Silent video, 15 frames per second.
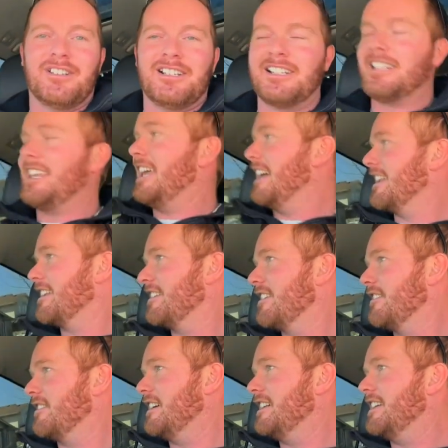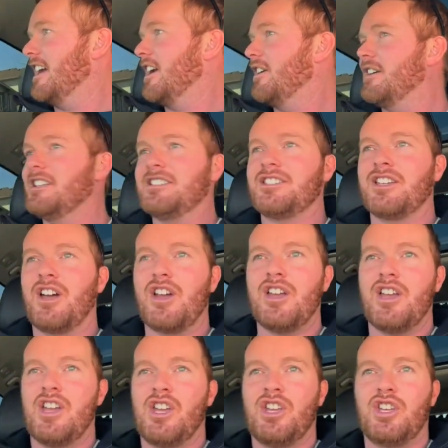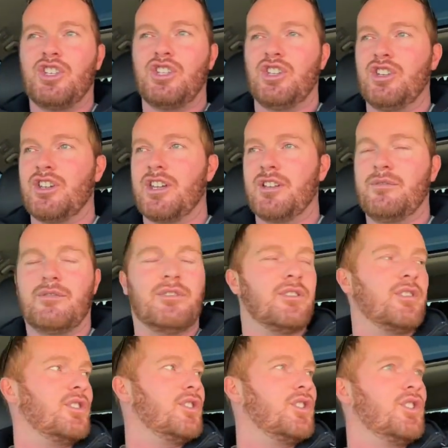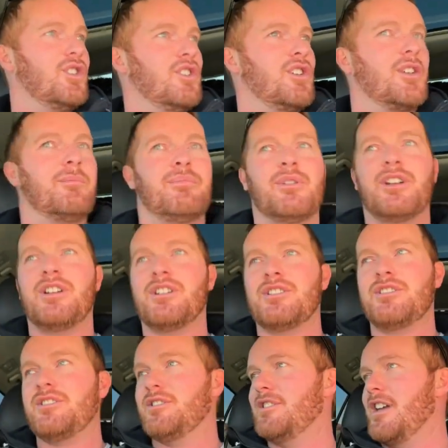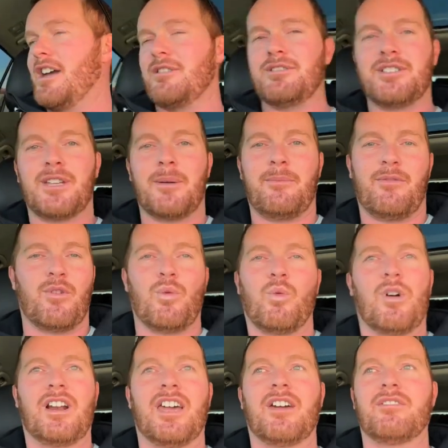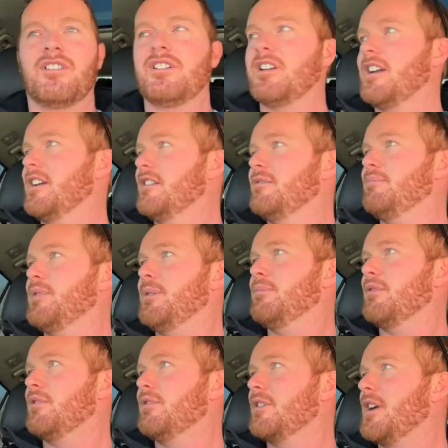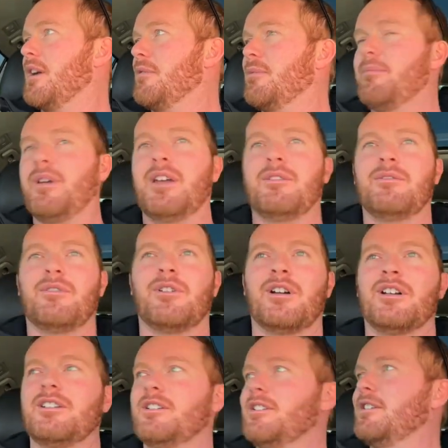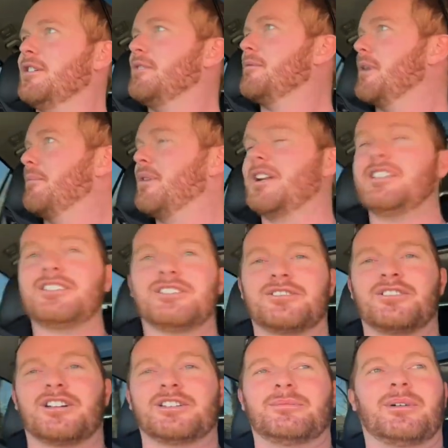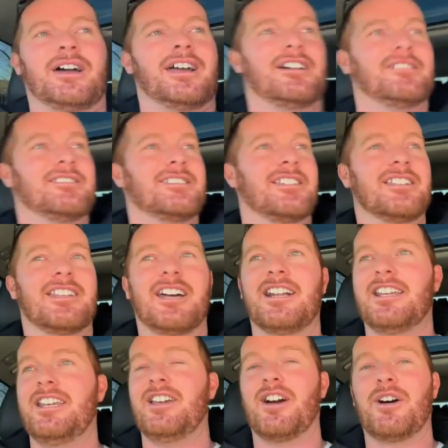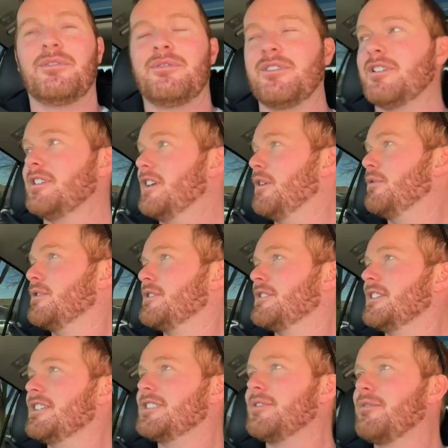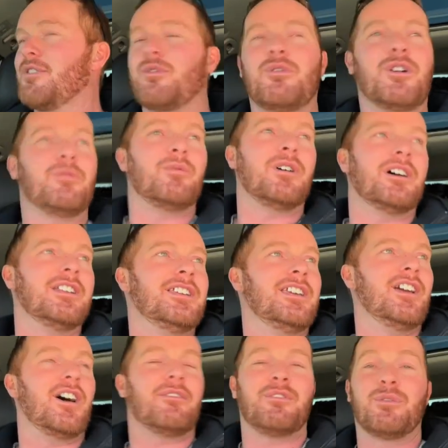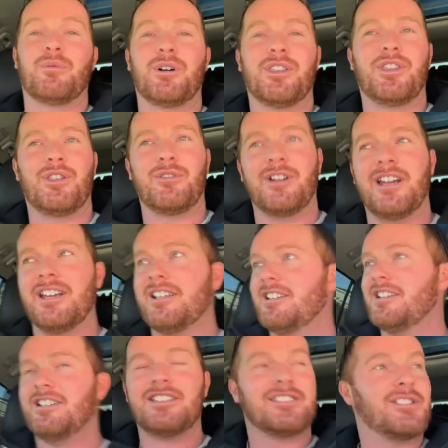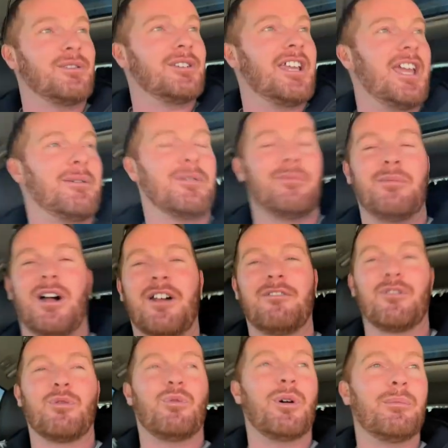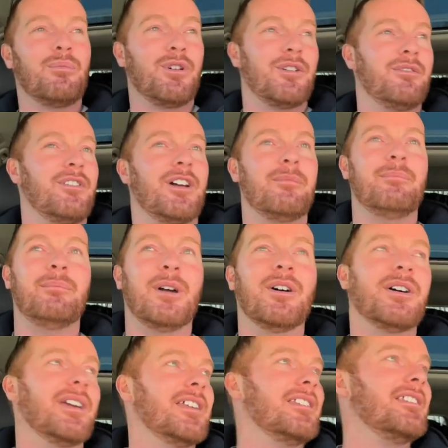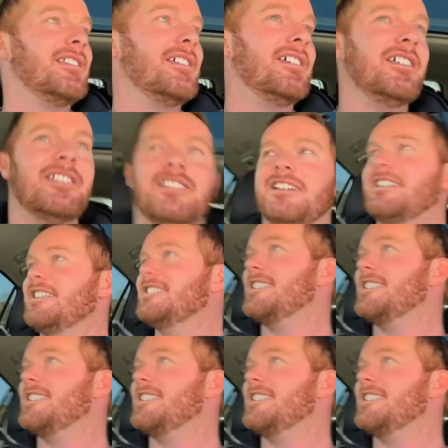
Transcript: in Canada right now. It's like the worst neighborhood in the city. You can put your house up for whatever and people come and pay for it. My buddy just tried to buy a house like that. He offered, it was listed for 1.1, he offered 1.3. Someone came and bought it for 1.5 million. Like, these